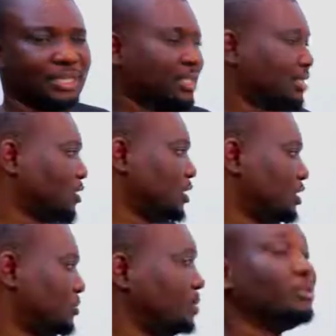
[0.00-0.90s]
in this
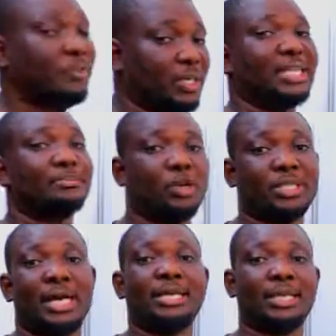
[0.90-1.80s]
organism is even as
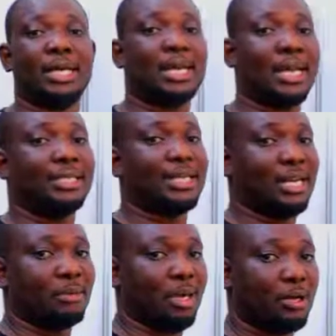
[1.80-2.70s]
much as they are land
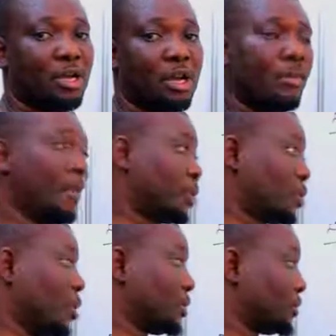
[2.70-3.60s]
animals. But
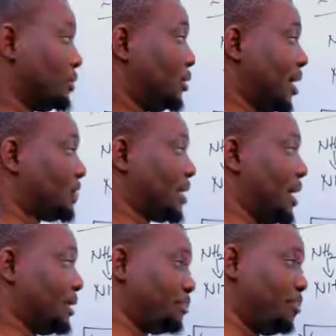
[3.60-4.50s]
because
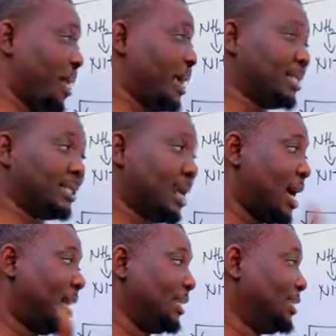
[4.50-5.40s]
reptiles, birds,
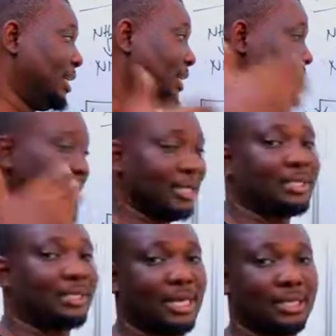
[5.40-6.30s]
and
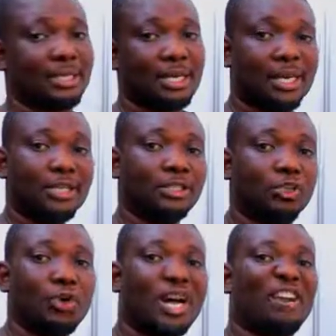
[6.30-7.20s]
insects
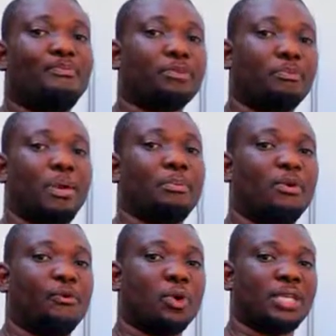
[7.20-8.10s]
do have problem
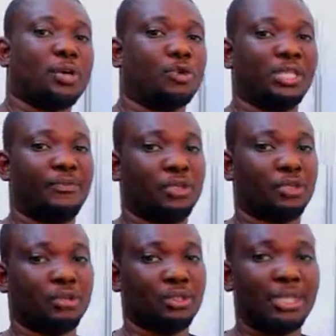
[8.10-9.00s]
of water
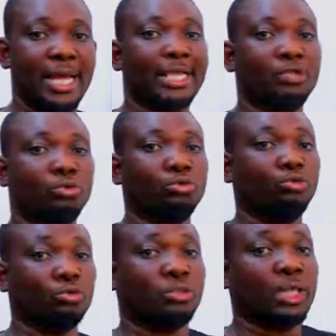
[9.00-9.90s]
conservation, they do
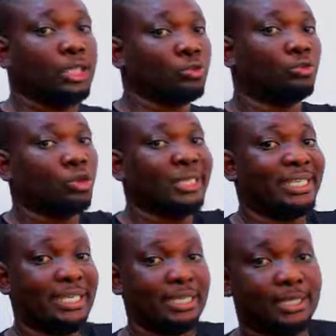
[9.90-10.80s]
not
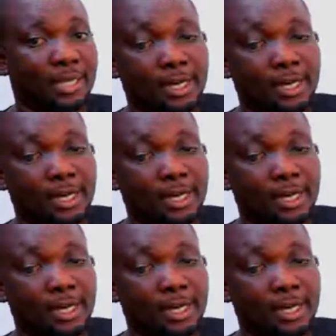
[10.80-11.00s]
need